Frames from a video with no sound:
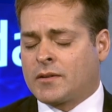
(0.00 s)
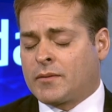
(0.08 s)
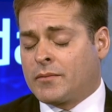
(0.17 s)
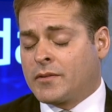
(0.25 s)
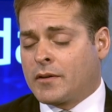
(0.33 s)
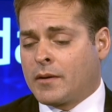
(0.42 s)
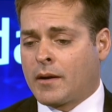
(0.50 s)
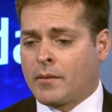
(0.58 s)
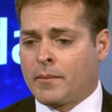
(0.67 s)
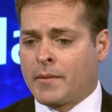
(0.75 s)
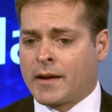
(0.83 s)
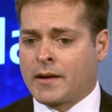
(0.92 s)

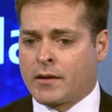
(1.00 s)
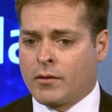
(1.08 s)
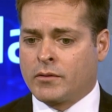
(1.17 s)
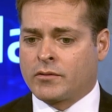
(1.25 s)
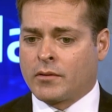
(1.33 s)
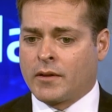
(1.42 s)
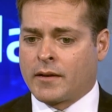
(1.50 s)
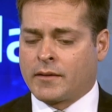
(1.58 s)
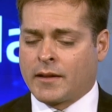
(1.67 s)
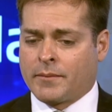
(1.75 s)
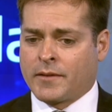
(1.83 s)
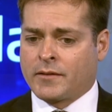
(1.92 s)
I'm not going to go into a lot
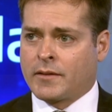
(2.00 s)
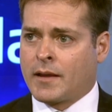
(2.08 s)
of depth into